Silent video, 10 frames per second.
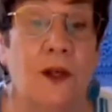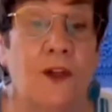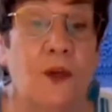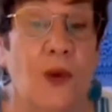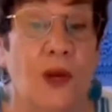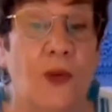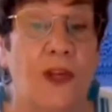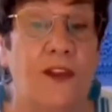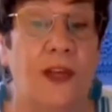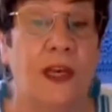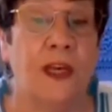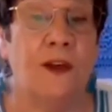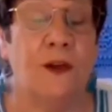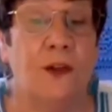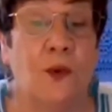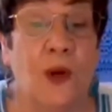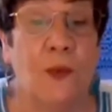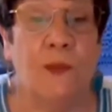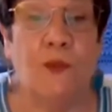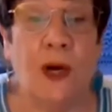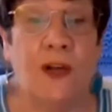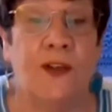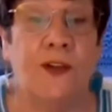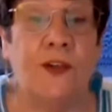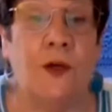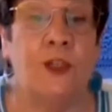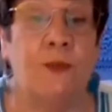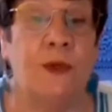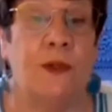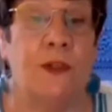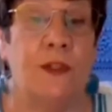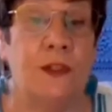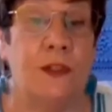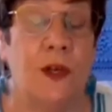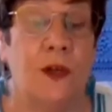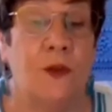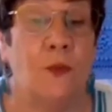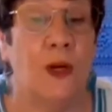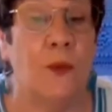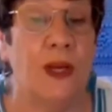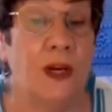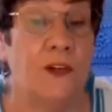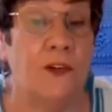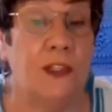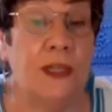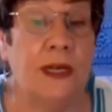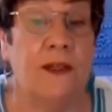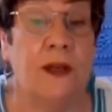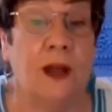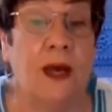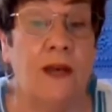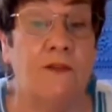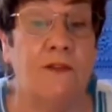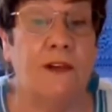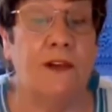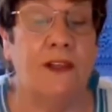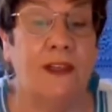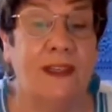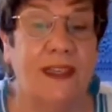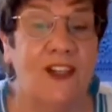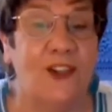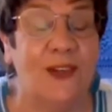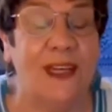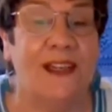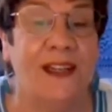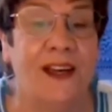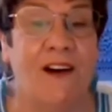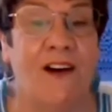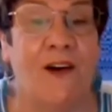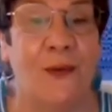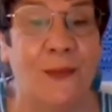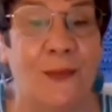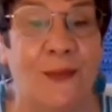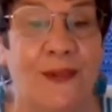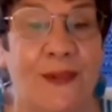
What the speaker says: The way we think, the way we process our experiences, the way we understand life is uniquely our own.